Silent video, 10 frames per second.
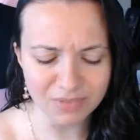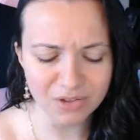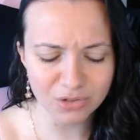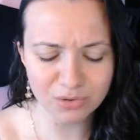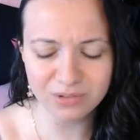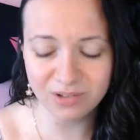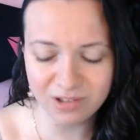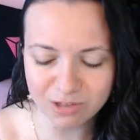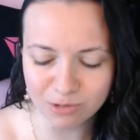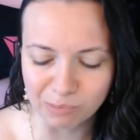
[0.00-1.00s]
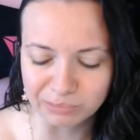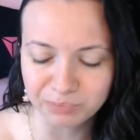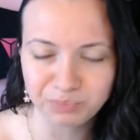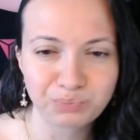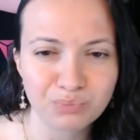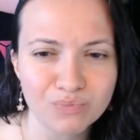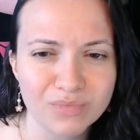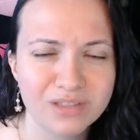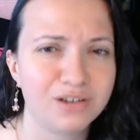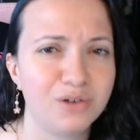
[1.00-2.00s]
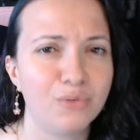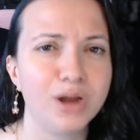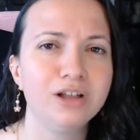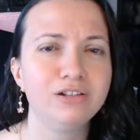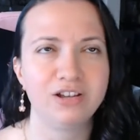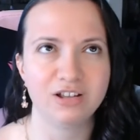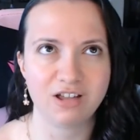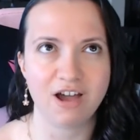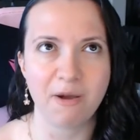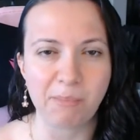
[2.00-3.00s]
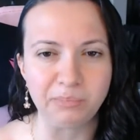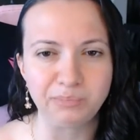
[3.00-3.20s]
So it tastes like a regular Kit Kat